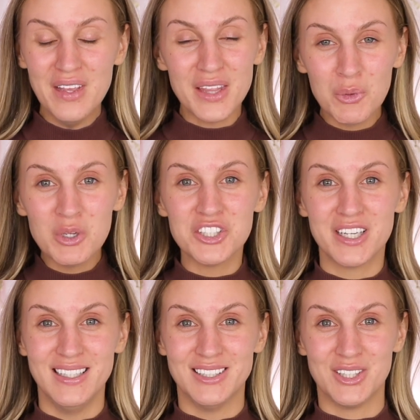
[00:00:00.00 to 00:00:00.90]
I think we should
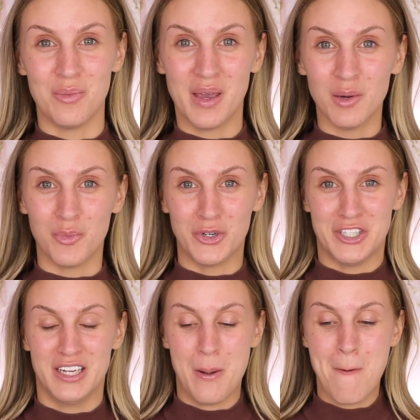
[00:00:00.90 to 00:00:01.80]
get into the makeup
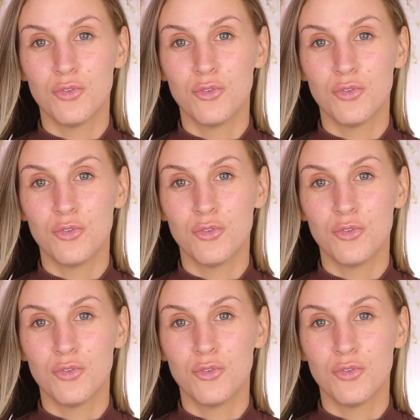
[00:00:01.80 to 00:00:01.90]
portion.